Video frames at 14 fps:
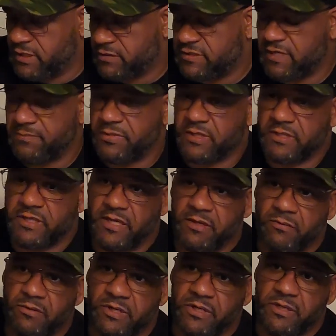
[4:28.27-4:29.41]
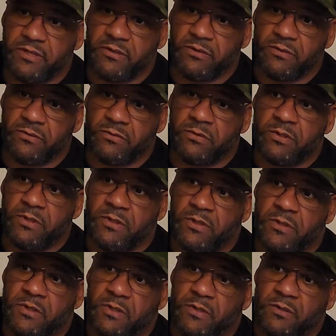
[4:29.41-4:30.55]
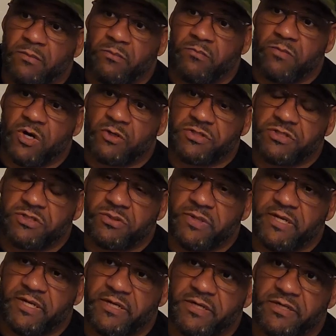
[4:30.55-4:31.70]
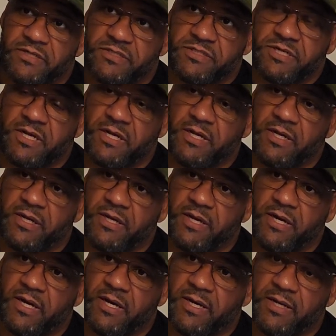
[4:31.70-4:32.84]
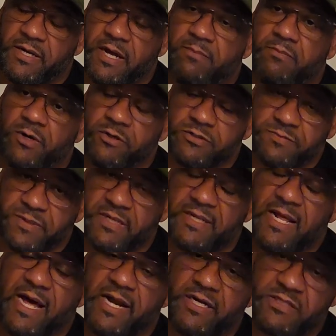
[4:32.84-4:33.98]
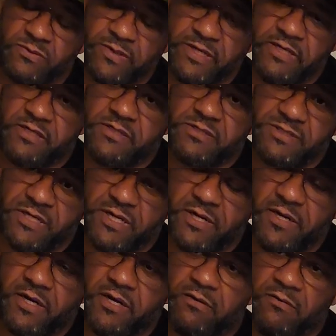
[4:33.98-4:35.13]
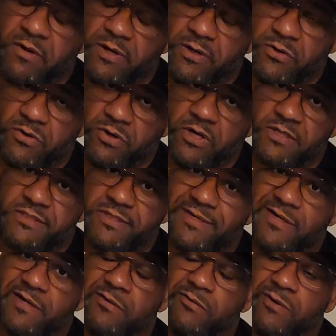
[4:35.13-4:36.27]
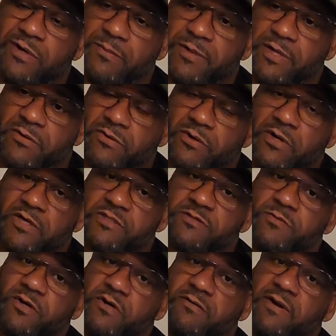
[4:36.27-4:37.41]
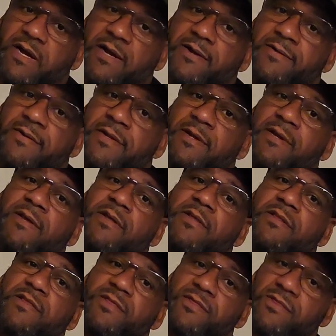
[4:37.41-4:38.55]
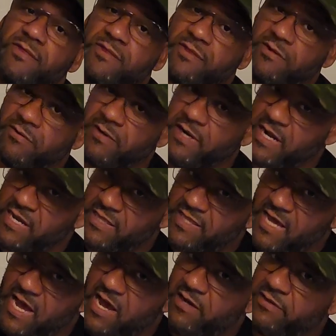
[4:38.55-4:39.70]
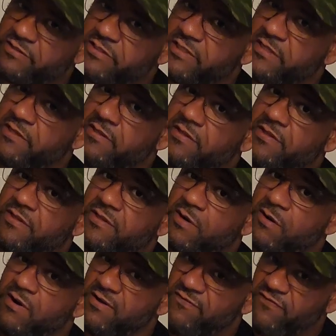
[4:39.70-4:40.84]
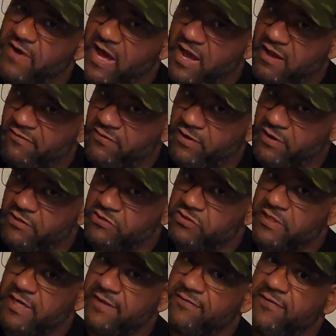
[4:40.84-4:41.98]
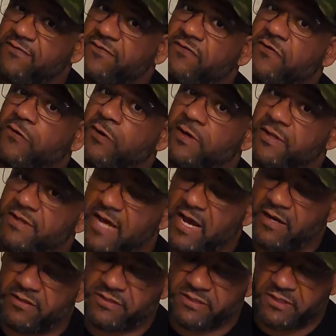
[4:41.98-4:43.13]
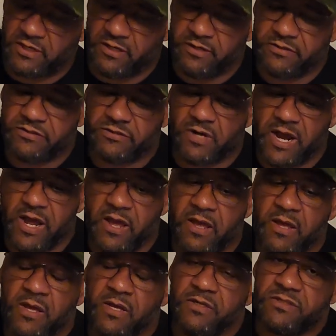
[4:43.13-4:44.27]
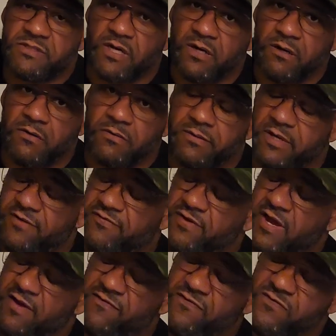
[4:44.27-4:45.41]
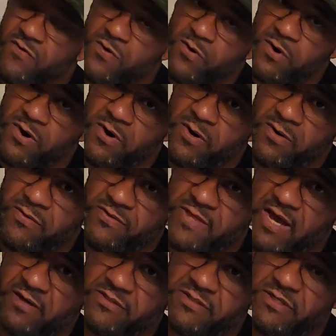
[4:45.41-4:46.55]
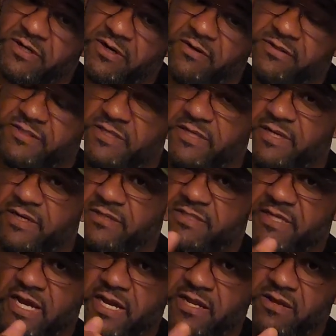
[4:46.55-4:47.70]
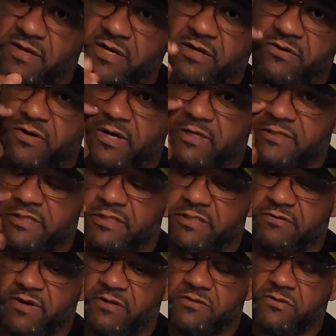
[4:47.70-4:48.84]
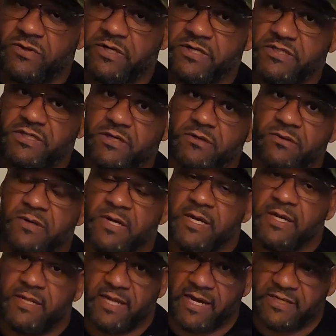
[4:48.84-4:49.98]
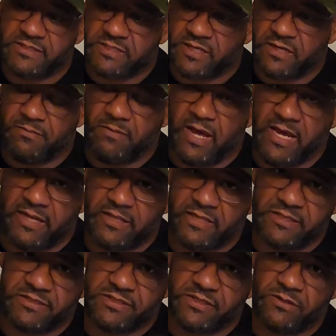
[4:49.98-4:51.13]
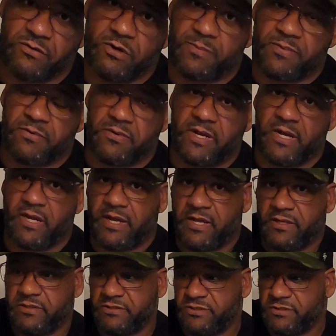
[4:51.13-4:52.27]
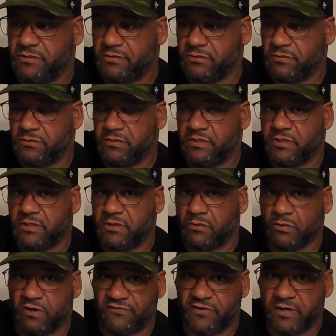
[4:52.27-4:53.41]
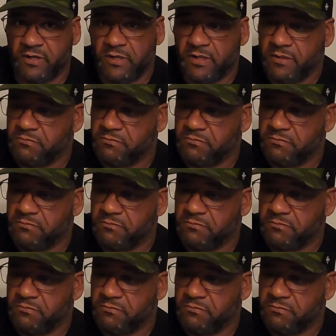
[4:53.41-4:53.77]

Typically when most tweeters, not most, but a lot of tweeters that you're going to run across, they're going to want to be crossed more around 3,000, 3,500, even 4,000 hertz, right? So if you have 4,000 hertz and they're saying you can cross these around 22, that's going to make this incorporate into your woofer